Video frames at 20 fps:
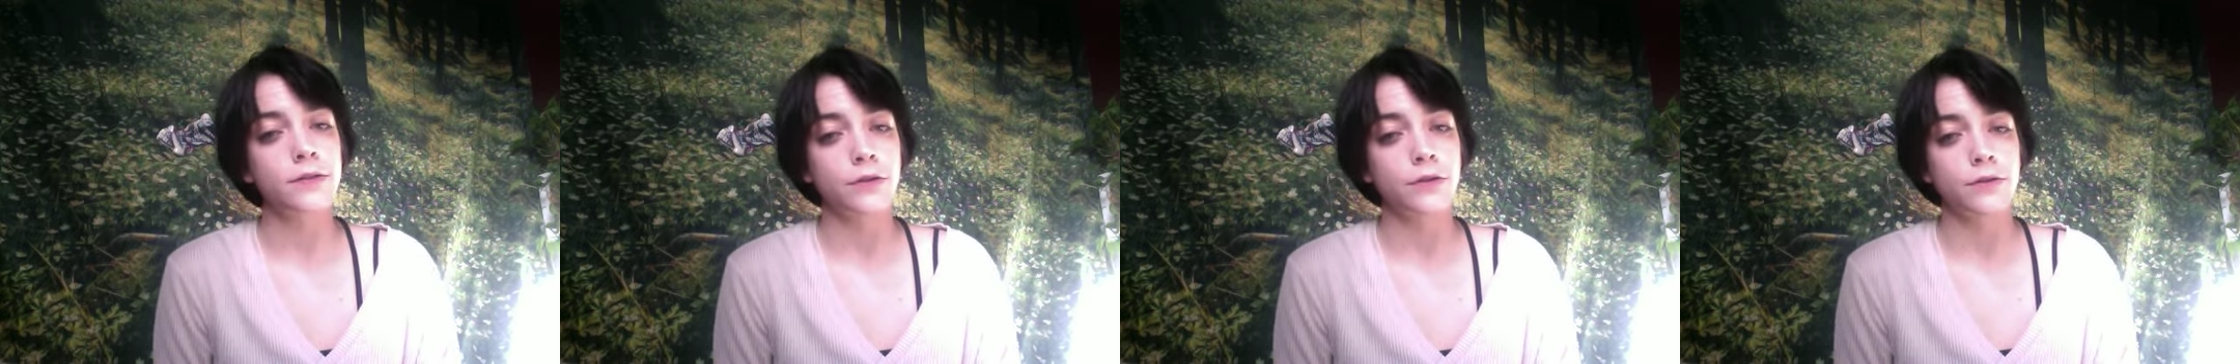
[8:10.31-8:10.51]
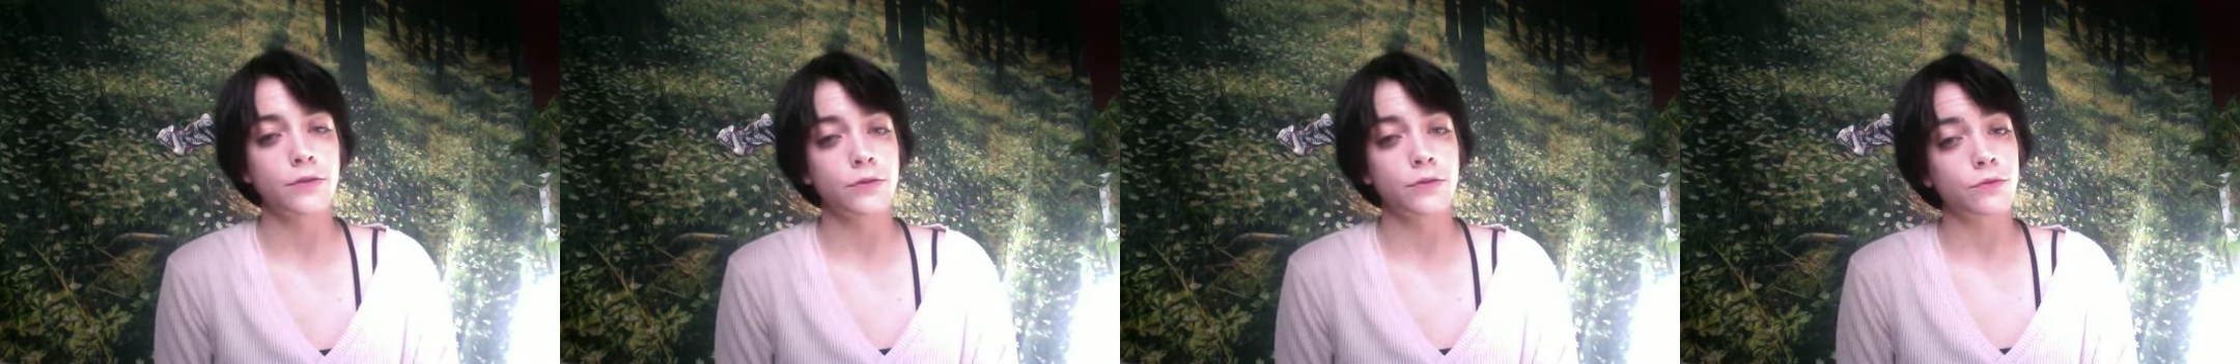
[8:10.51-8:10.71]

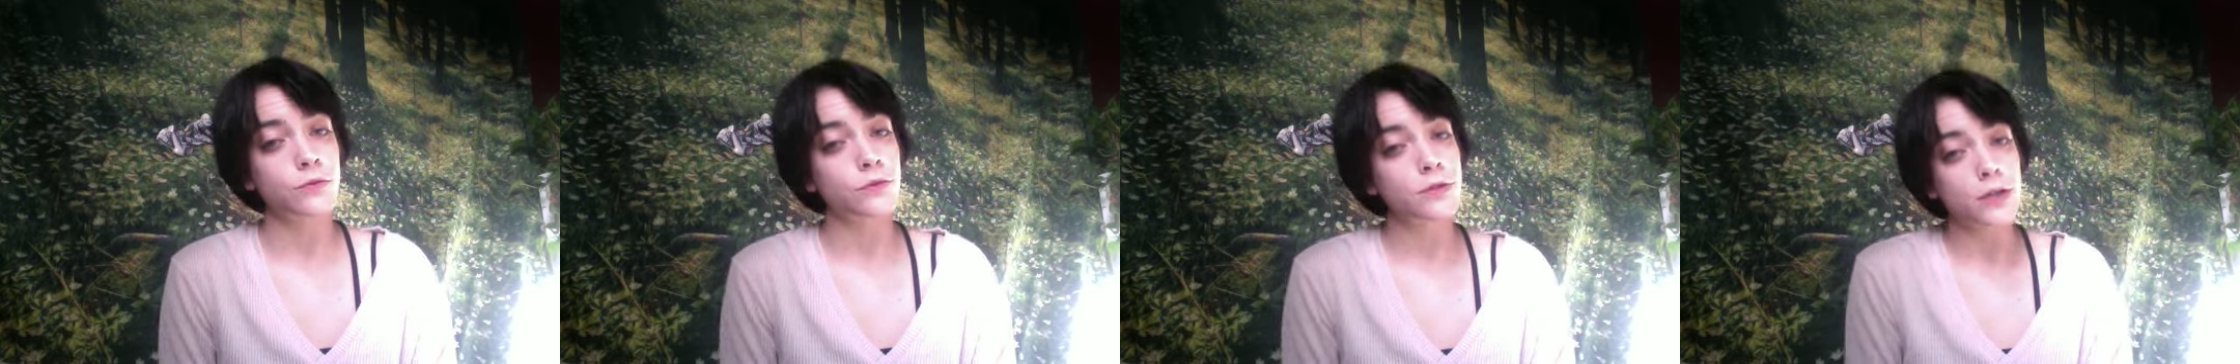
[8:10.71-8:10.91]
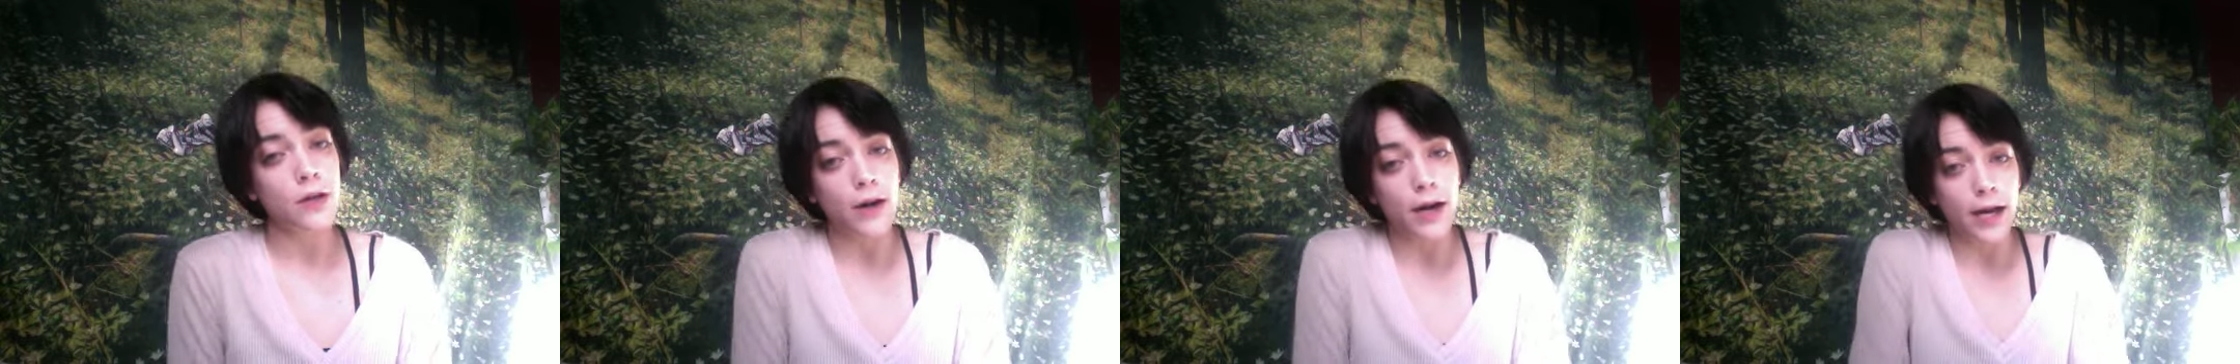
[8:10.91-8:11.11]
our
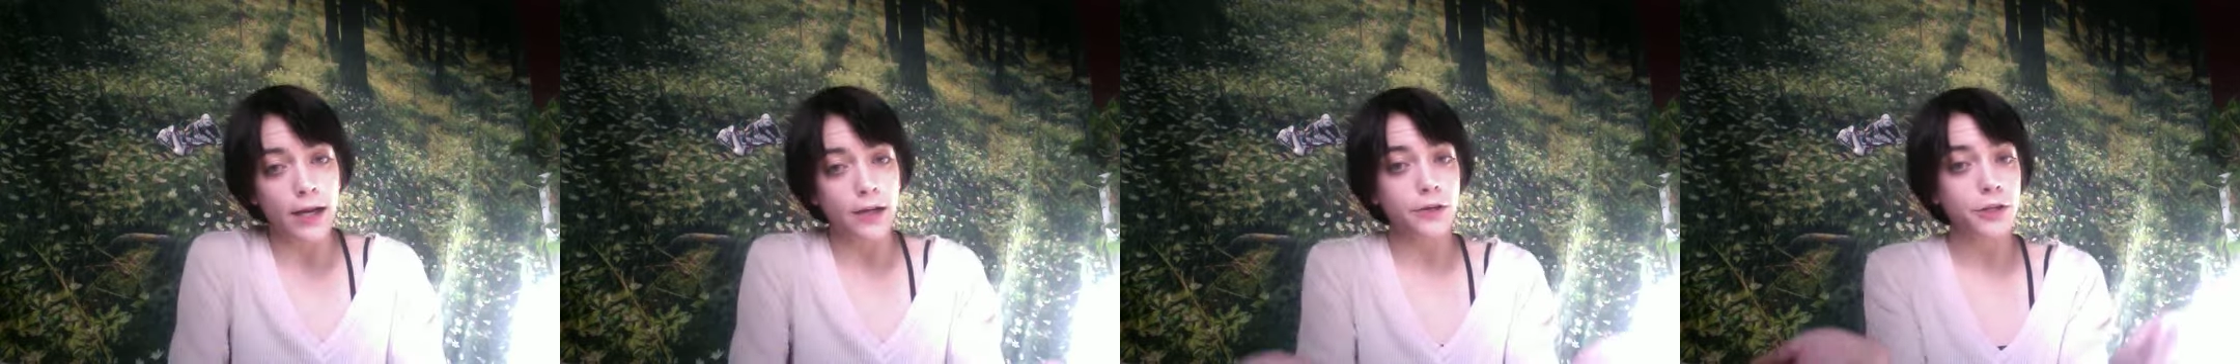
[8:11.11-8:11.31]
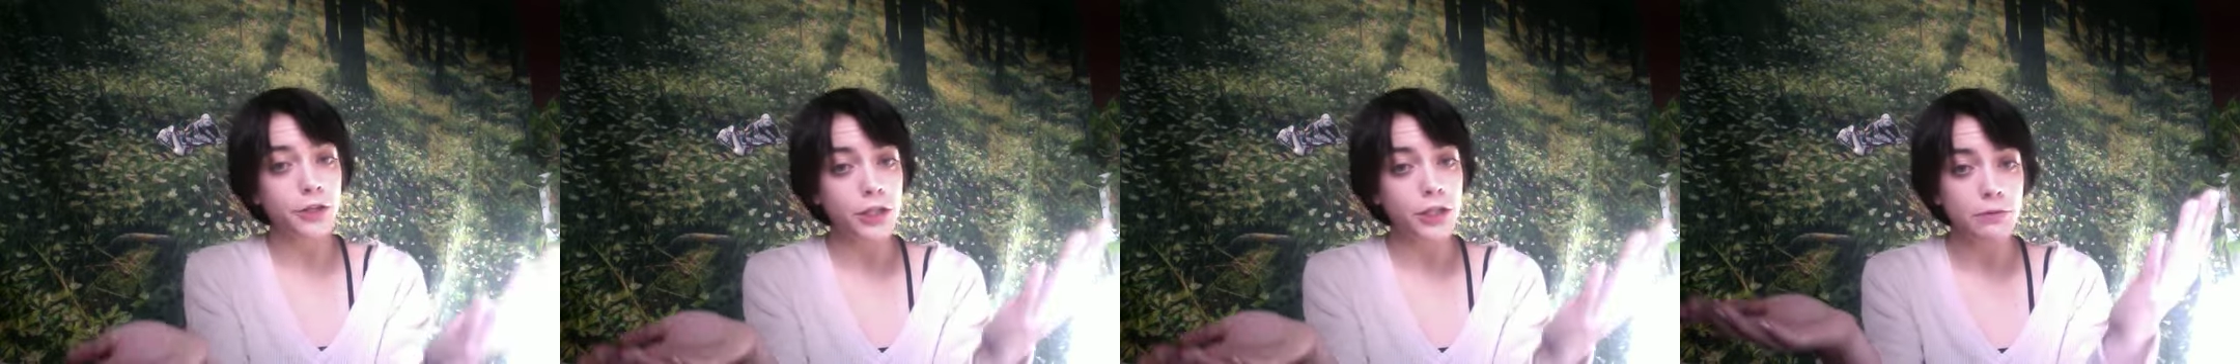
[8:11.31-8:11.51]
souls, our
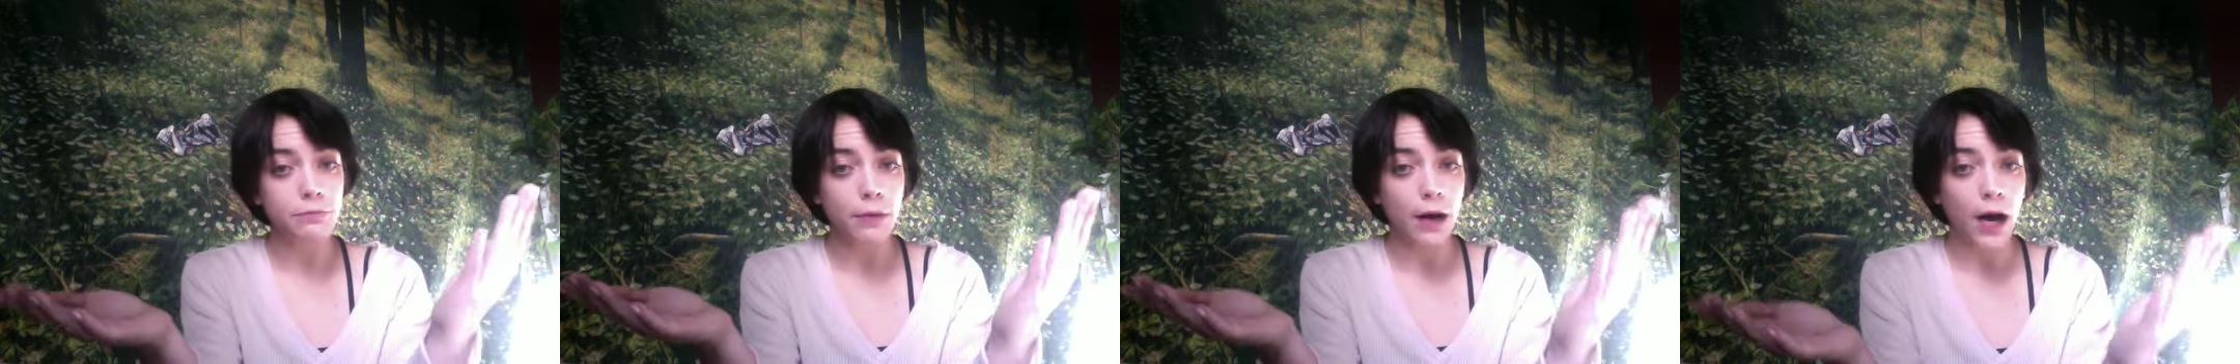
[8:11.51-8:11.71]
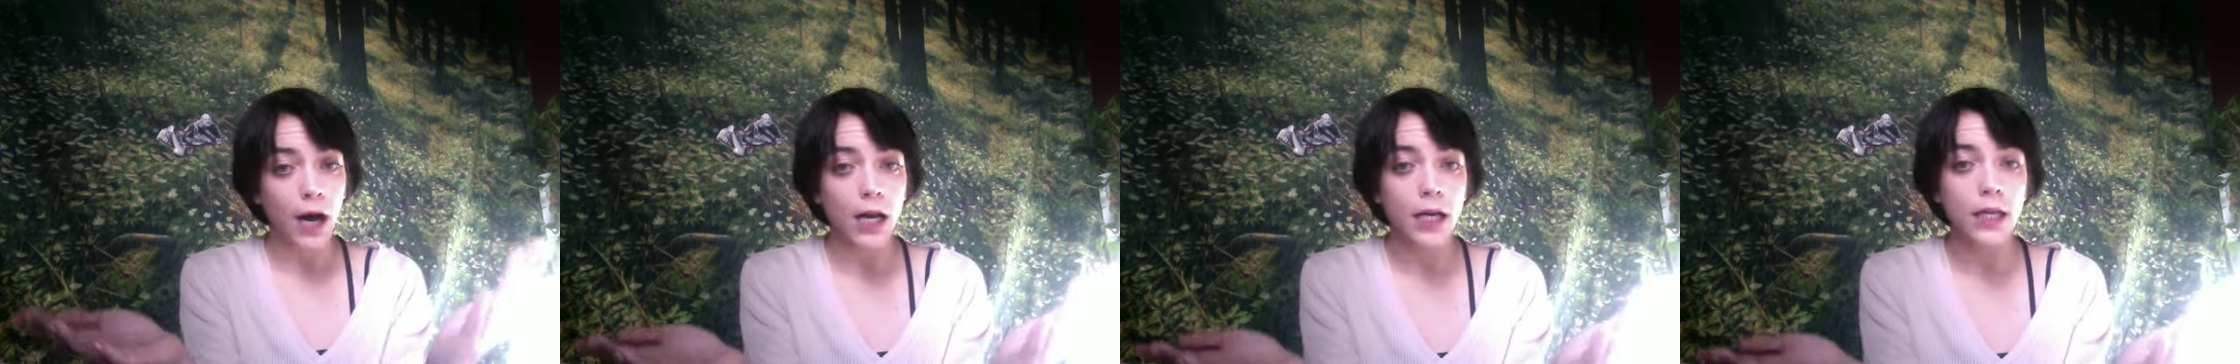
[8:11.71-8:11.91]
energy
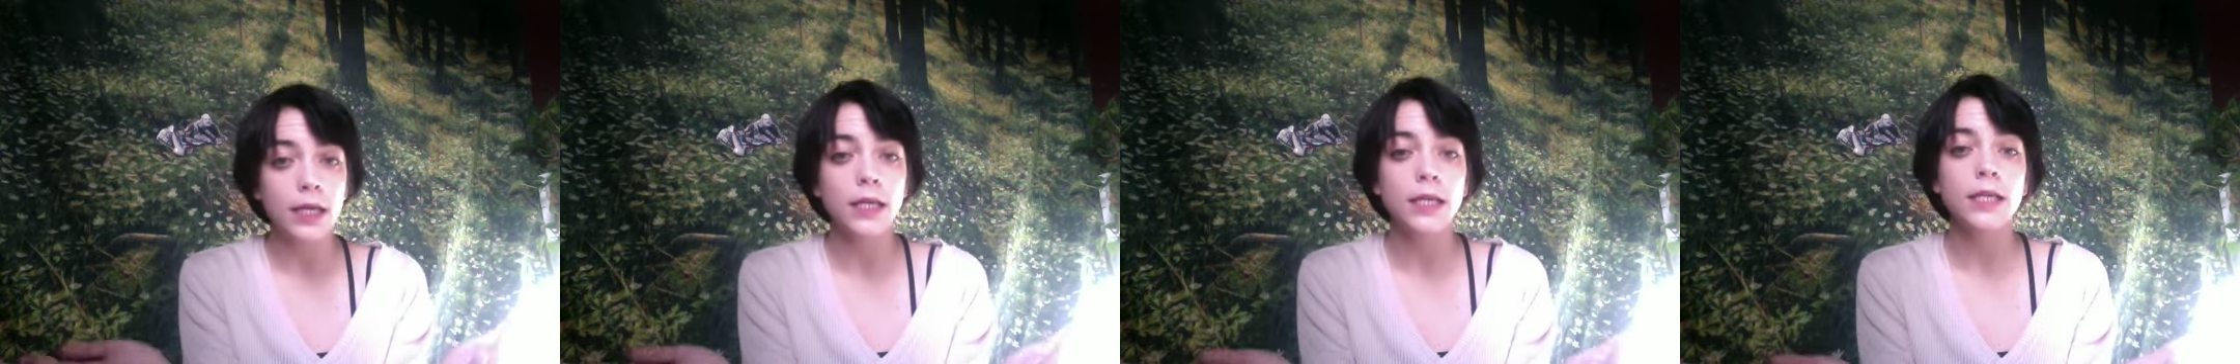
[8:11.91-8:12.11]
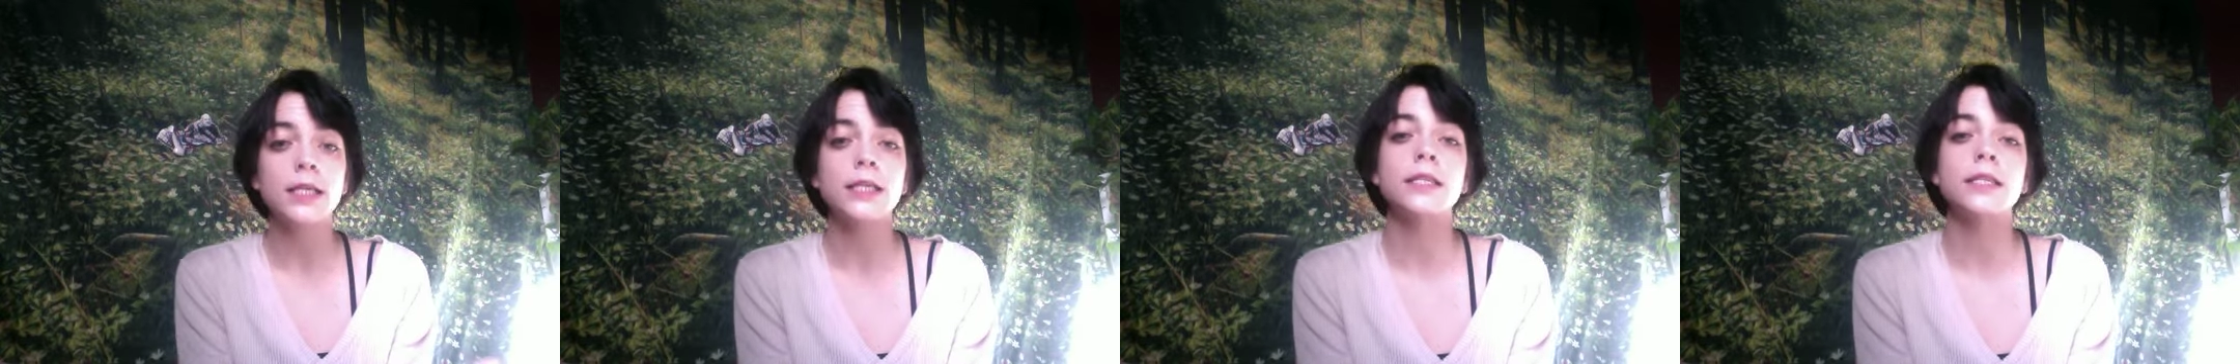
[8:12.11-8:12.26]
bodies.